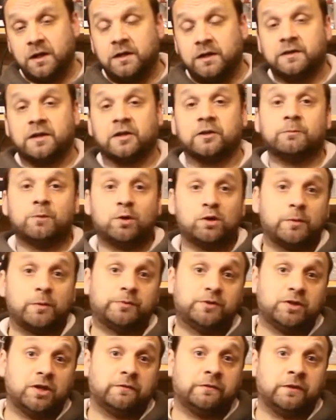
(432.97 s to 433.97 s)
Now the more
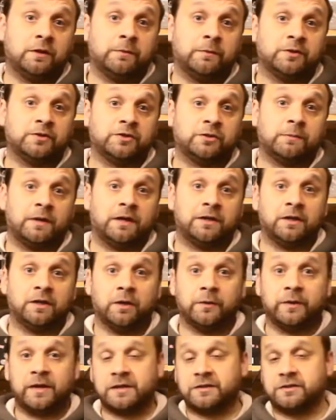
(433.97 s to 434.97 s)
observant amongst you might
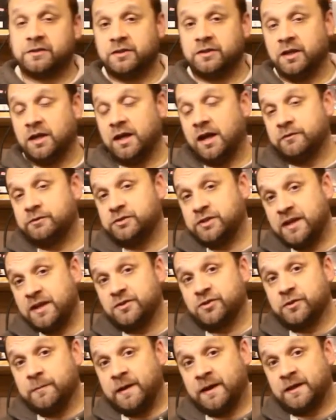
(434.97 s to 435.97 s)
notice that I've
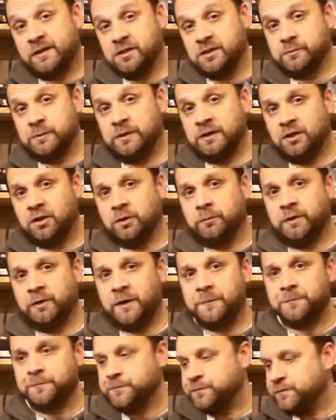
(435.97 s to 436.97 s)
changed the mechanism a little
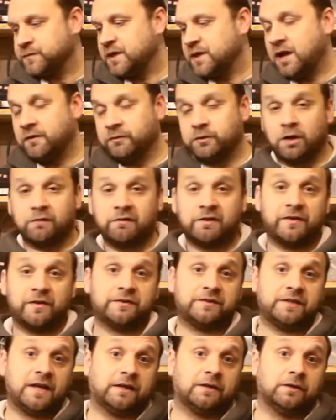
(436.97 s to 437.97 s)
bit. I've got rid of the
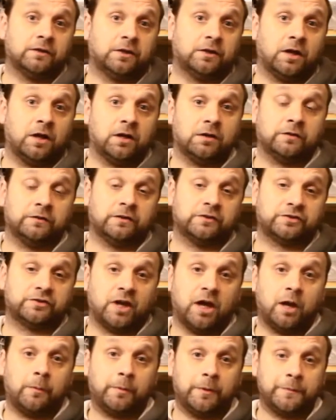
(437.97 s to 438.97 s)
second cog on the
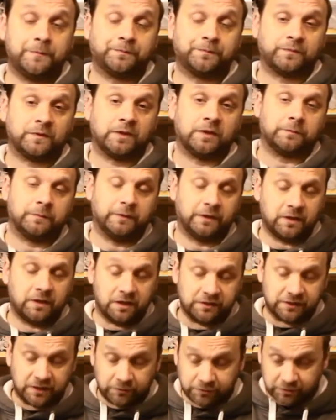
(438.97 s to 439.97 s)
top
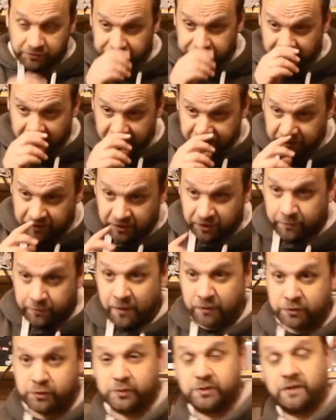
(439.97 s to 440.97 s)
because I was just finding that the
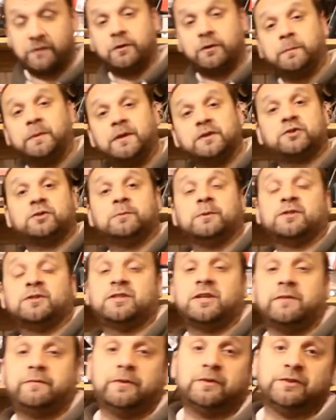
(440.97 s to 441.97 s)
motor was having a bit too much
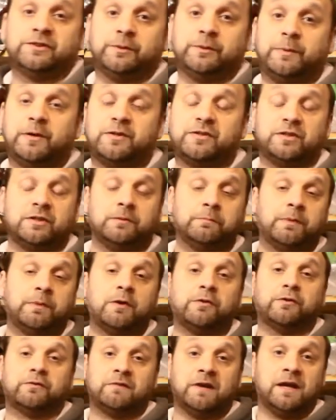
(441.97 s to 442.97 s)
difficulty pushing them
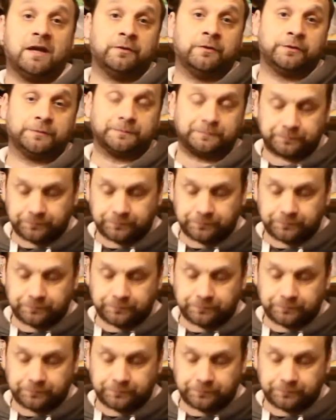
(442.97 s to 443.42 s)
both around.